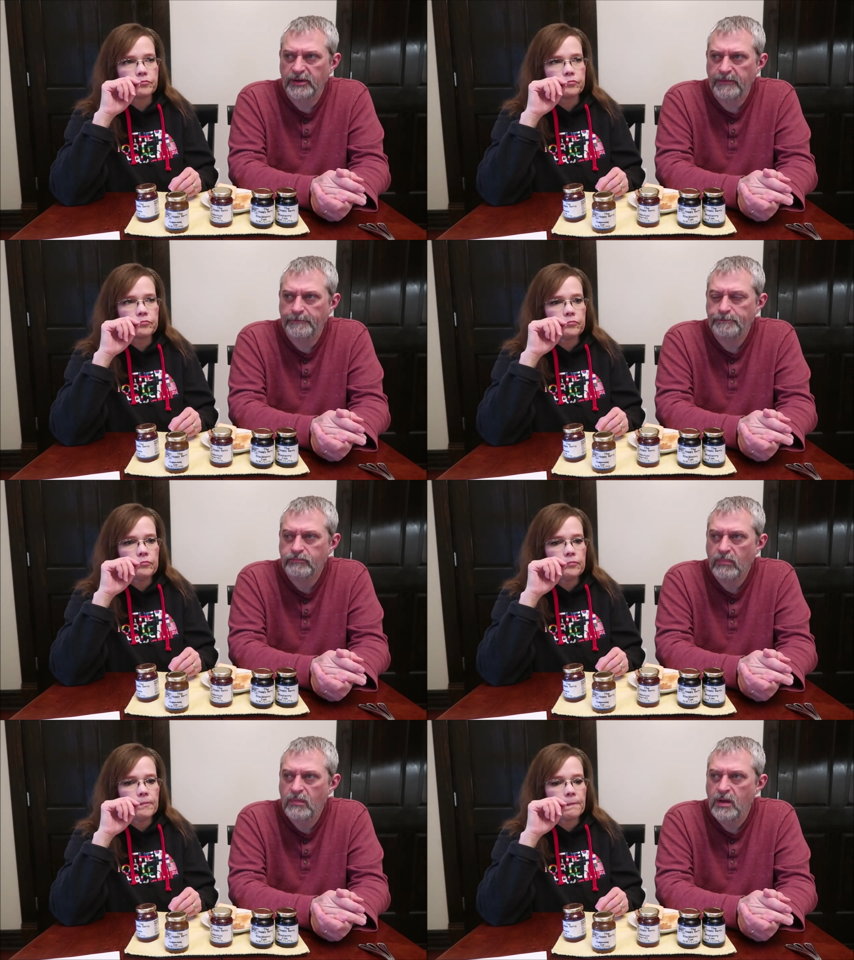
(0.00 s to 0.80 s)
Speaker 1: bit.
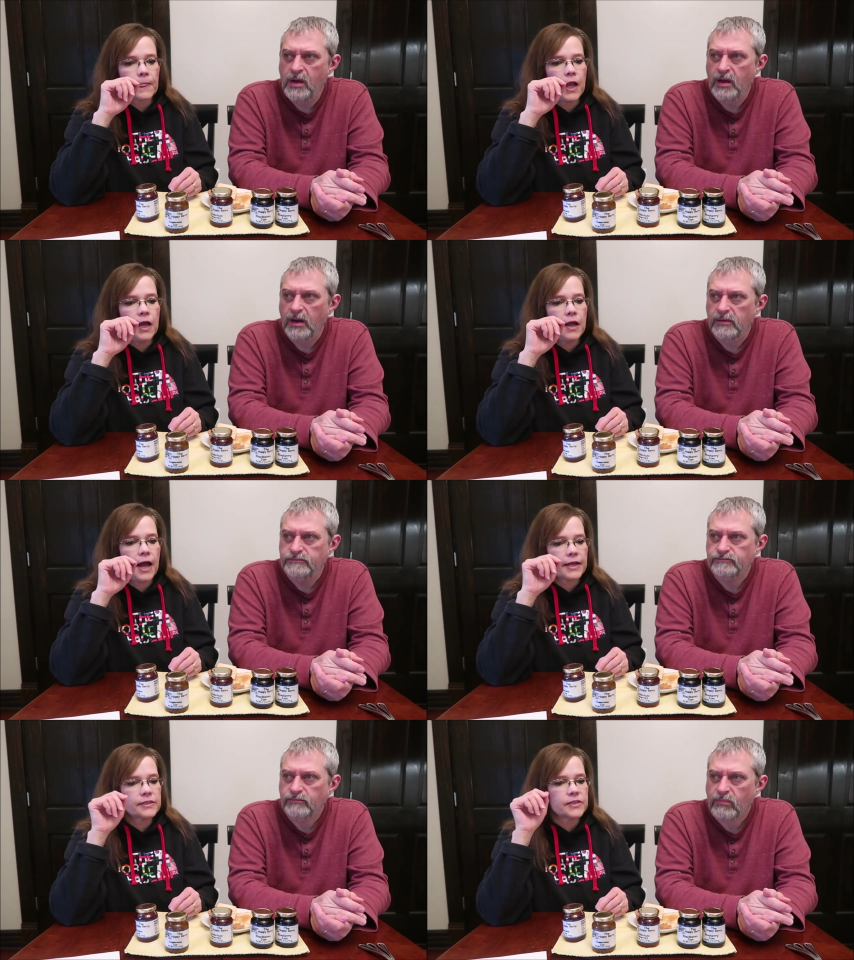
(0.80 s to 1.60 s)
Speaker 2: Uh,
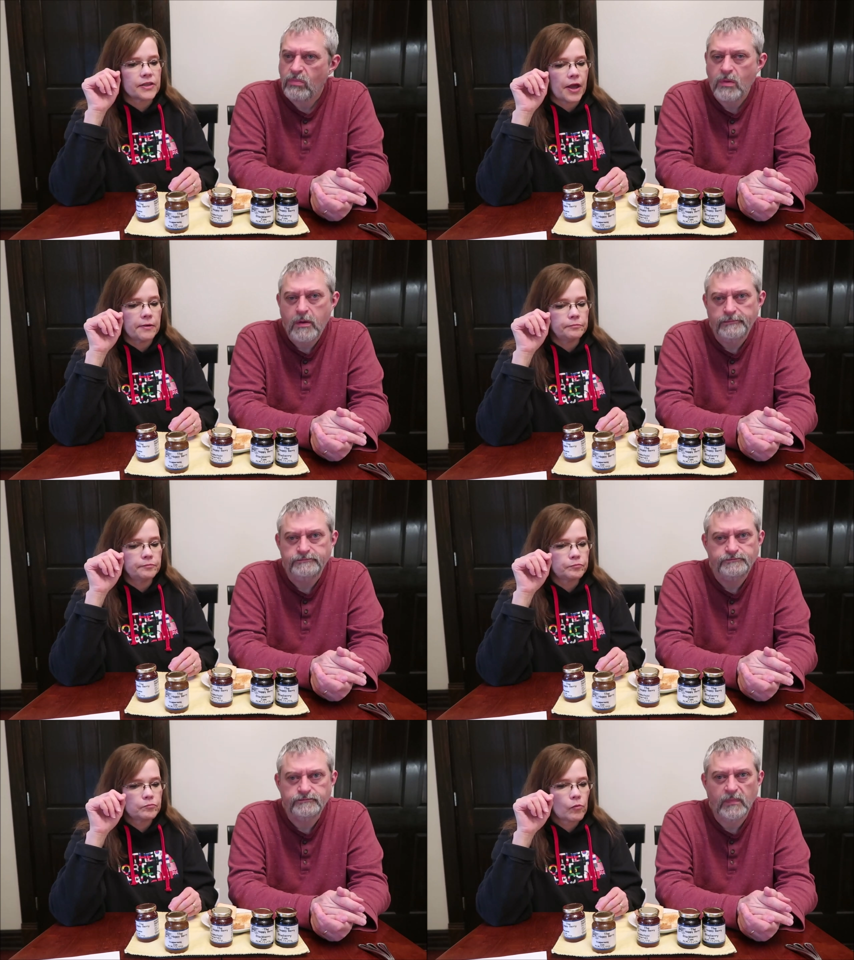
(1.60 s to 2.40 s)
I can see that.
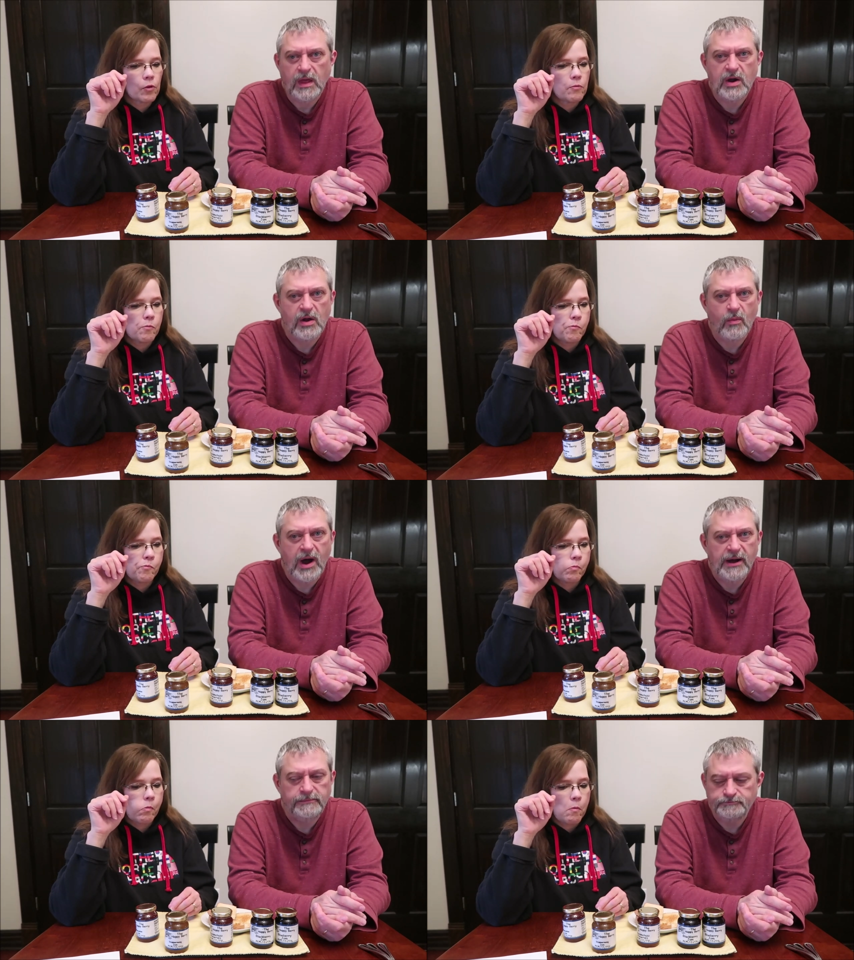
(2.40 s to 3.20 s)
Speaker 1: I don't know
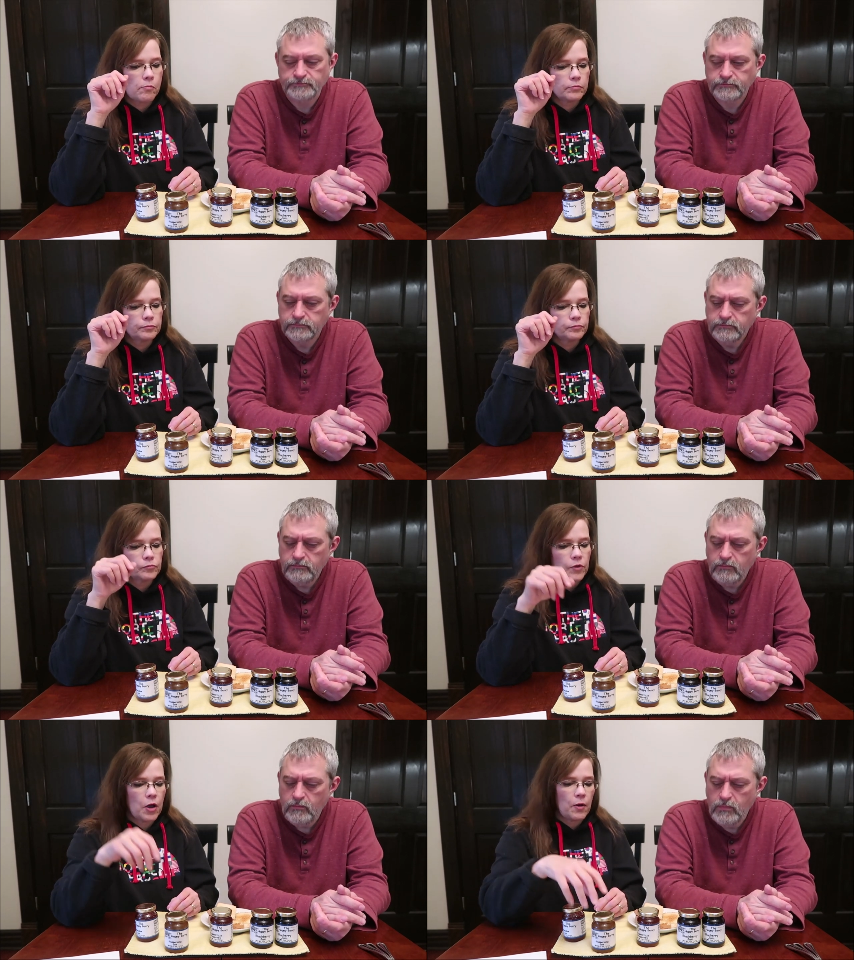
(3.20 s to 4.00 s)
why.
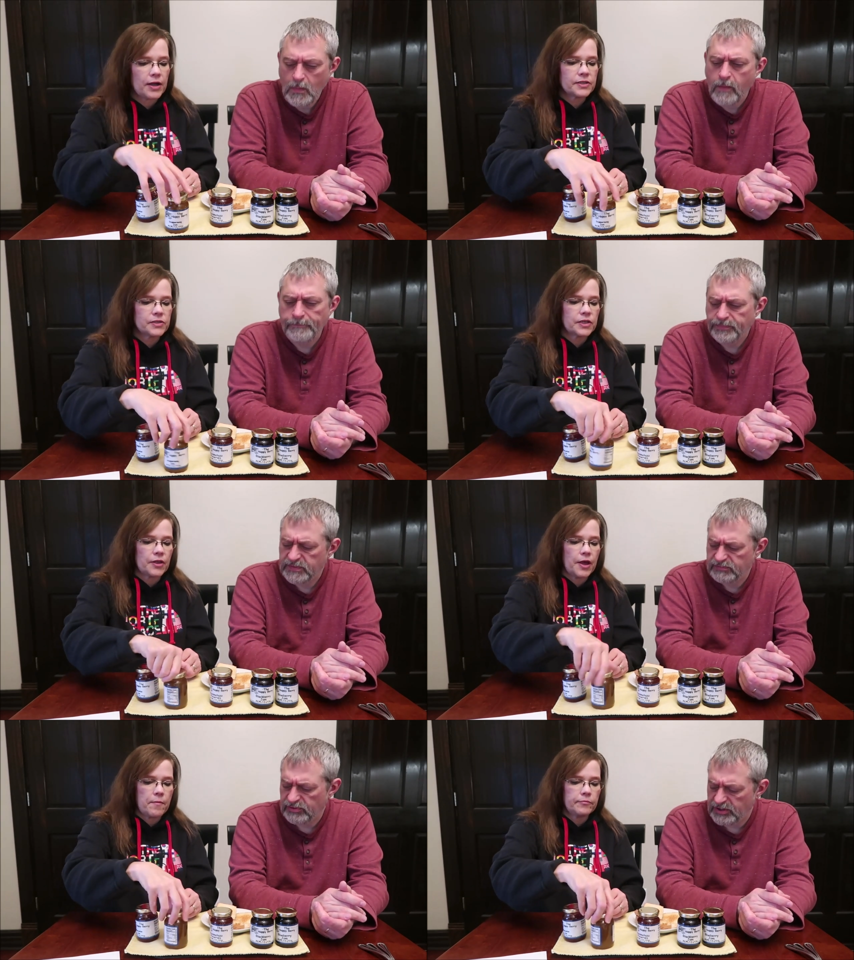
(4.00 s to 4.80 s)
Speaker 2: No, I can see
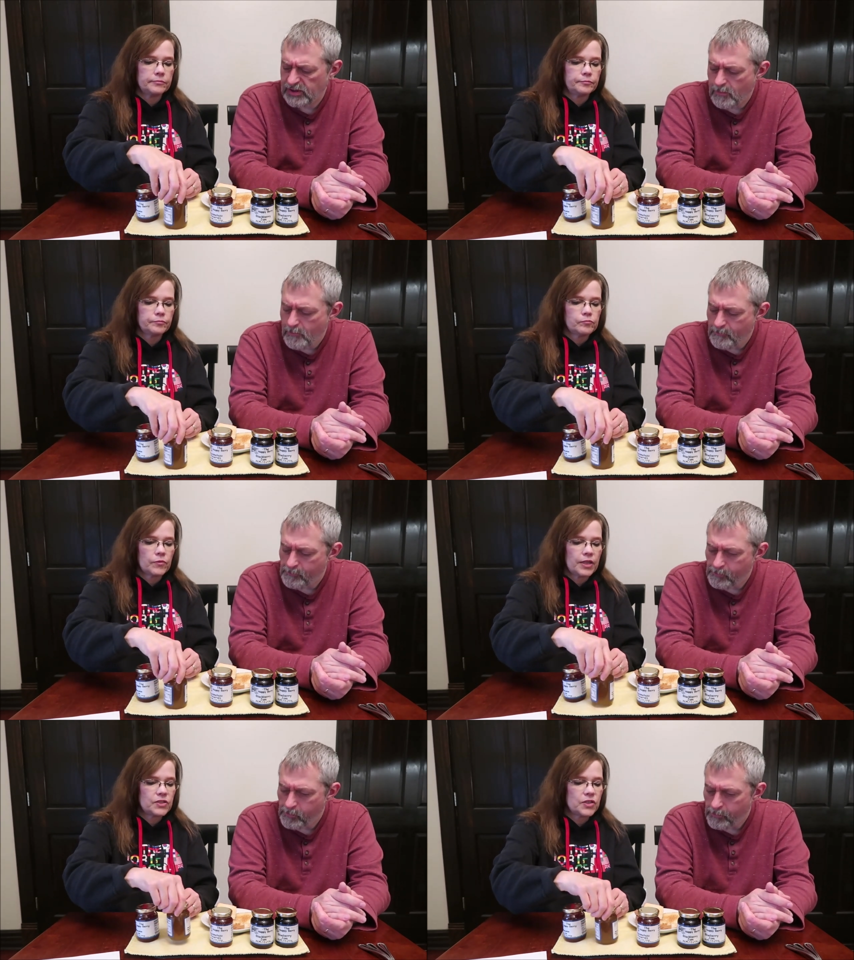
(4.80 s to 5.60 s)
that. That's really good.
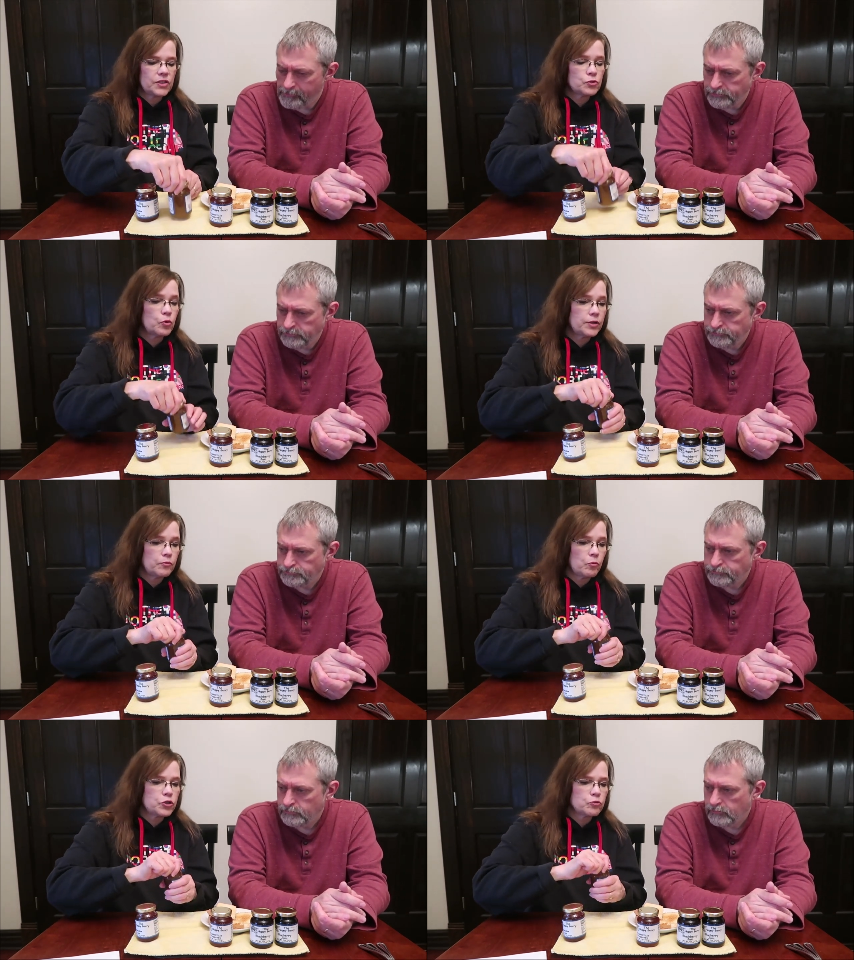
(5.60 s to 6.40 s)
That's this one.
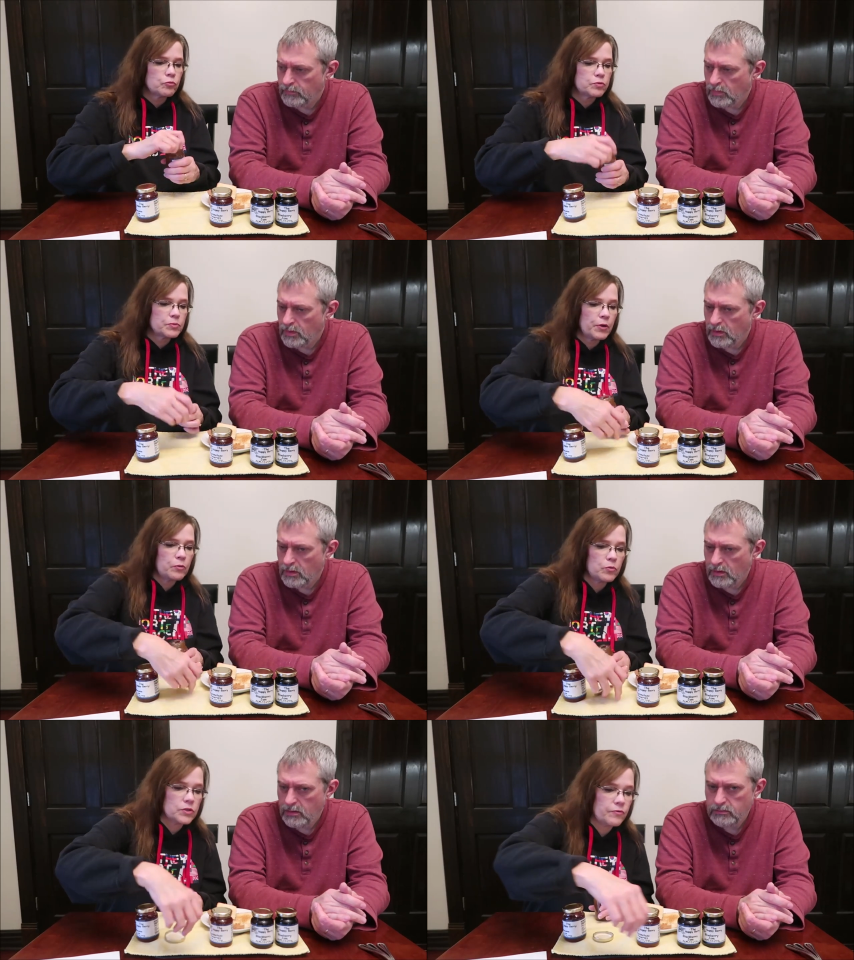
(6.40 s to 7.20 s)
Which
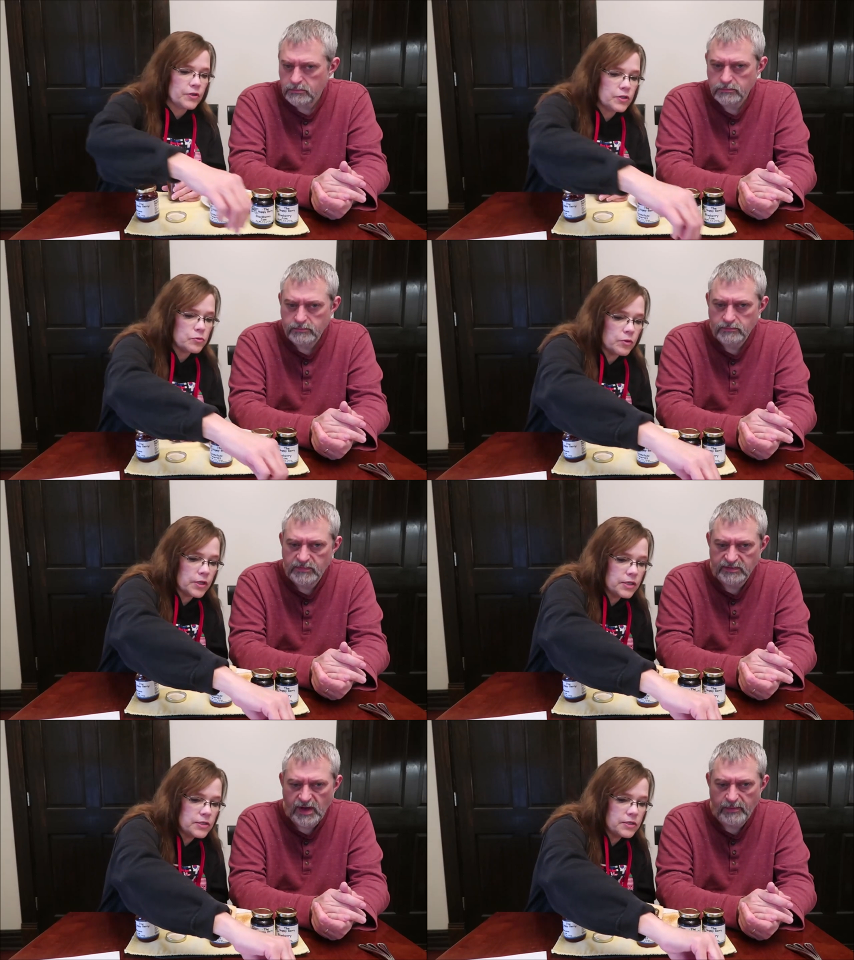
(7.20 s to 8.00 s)
spoon was for this
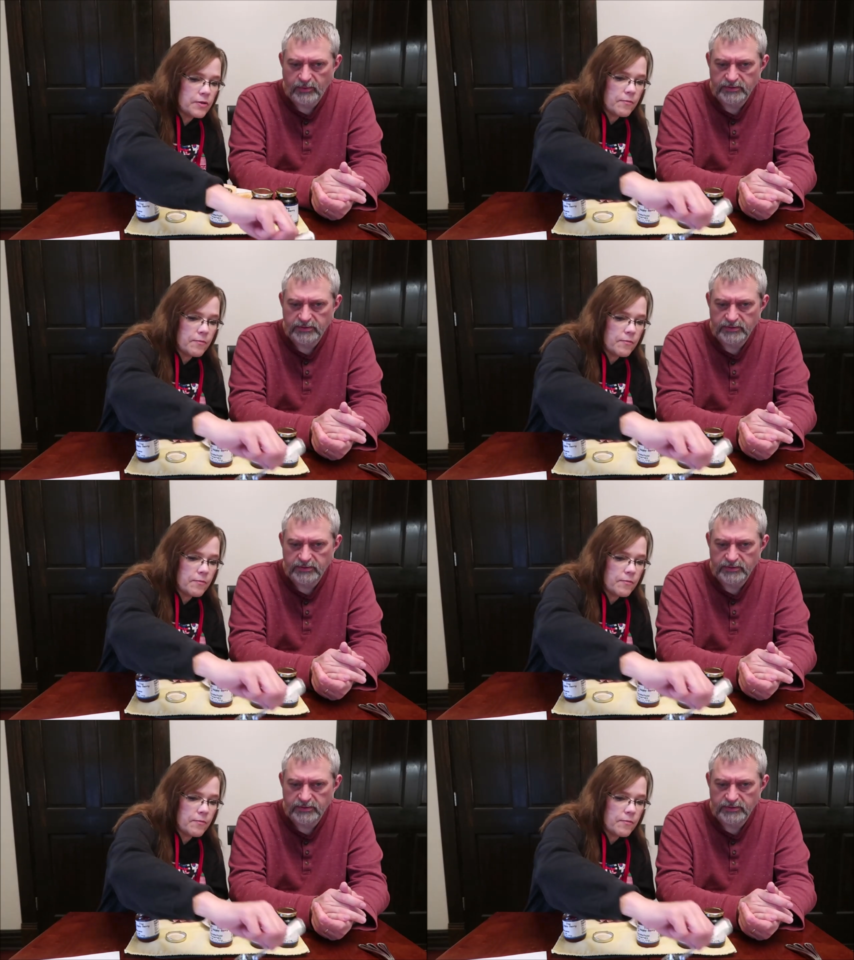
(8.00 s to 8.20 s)
one? This.